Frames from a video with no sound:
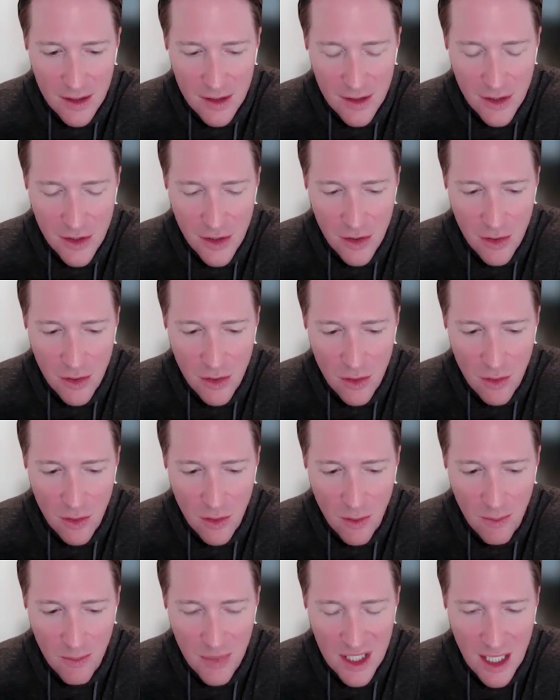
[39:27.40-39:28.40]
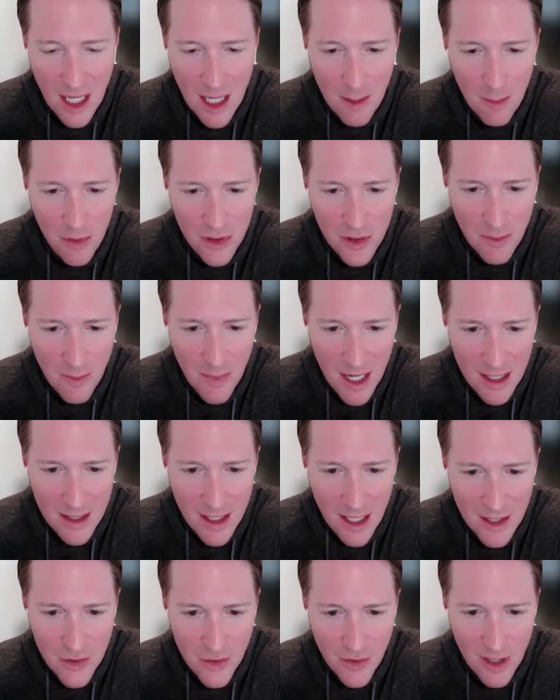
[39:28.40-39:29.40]
to be able to make
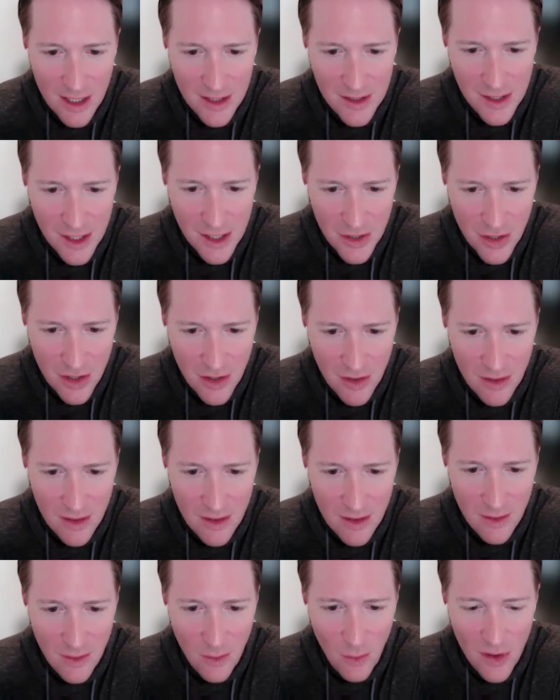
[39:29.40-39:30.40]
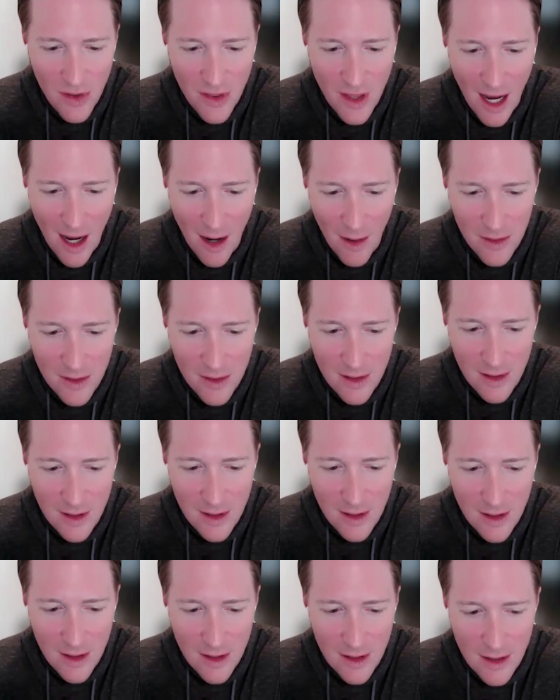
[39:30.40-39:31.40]
that transition without,
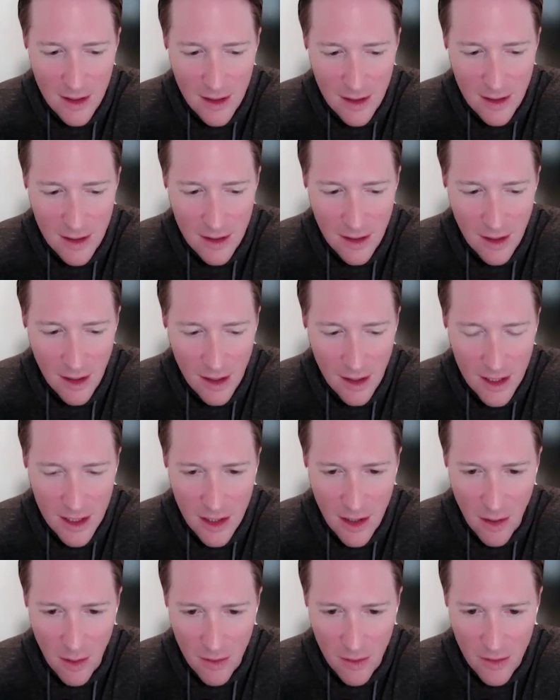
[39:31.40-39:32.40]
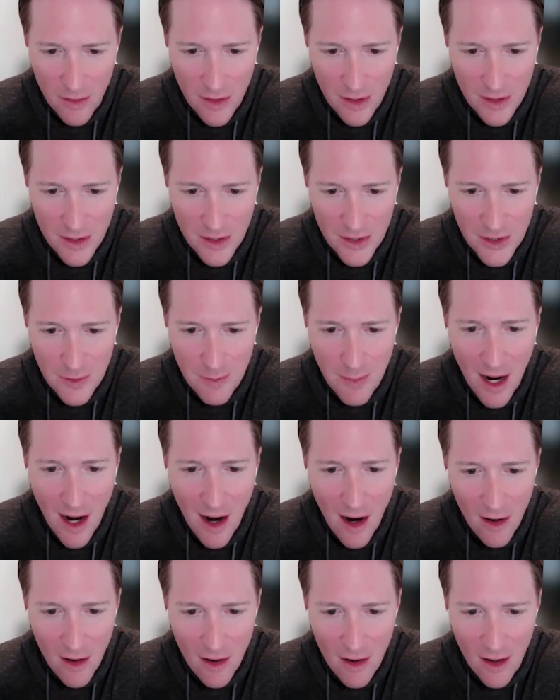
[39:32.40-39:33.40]
the
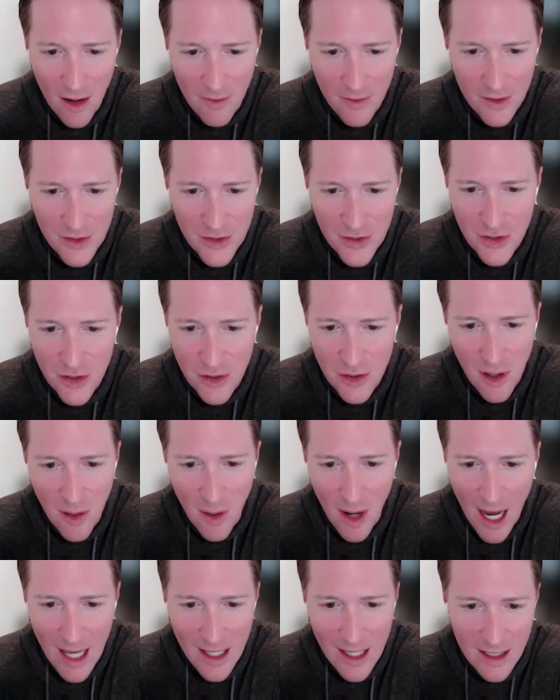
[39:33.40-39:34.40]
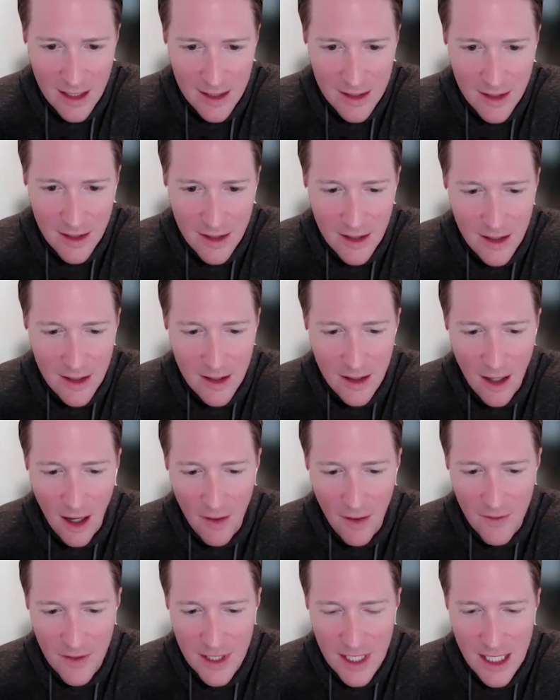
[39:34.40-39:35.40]
despair of a pseudo addict
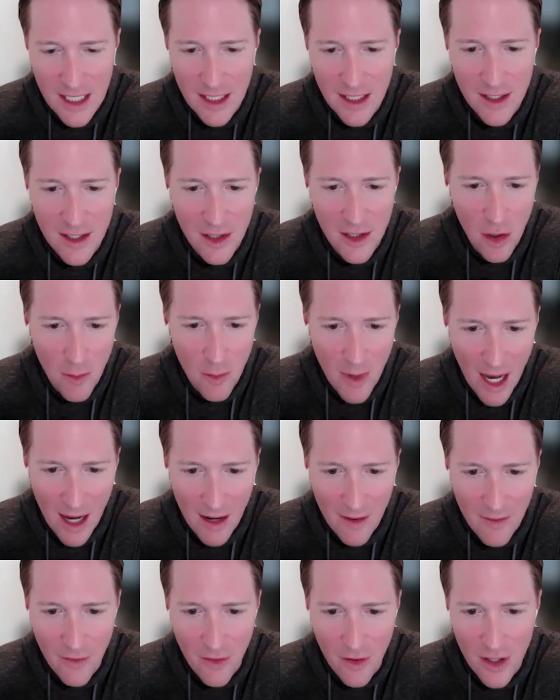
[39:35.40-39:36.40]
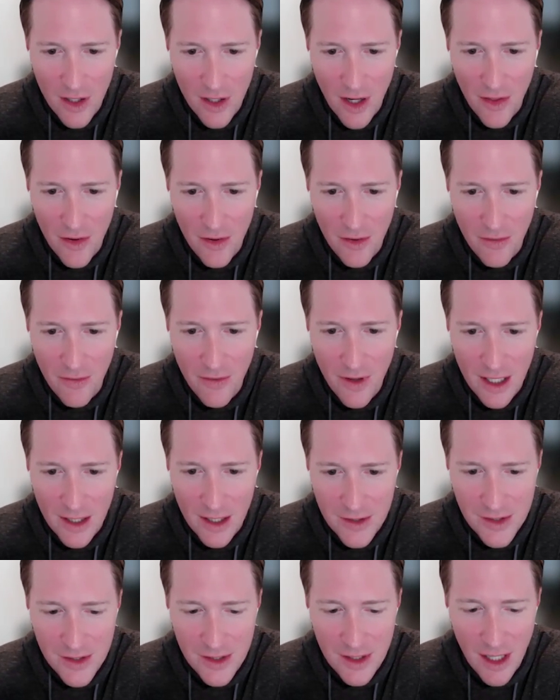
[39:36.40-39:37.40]
of needing to go back for another
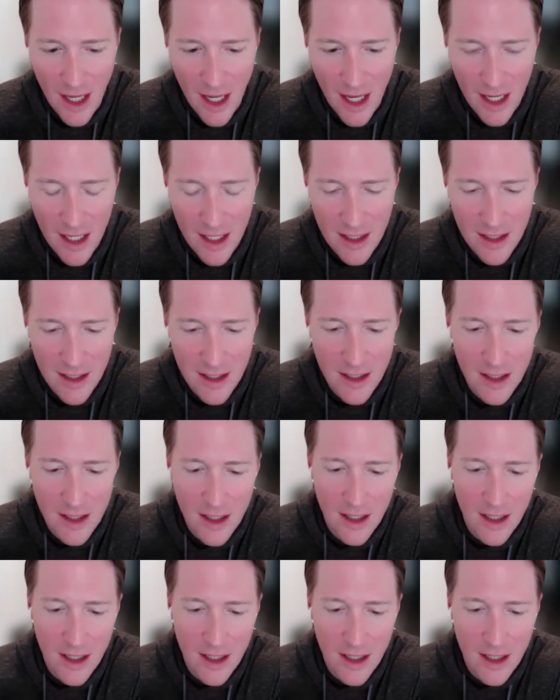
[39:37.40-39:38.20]
fix. And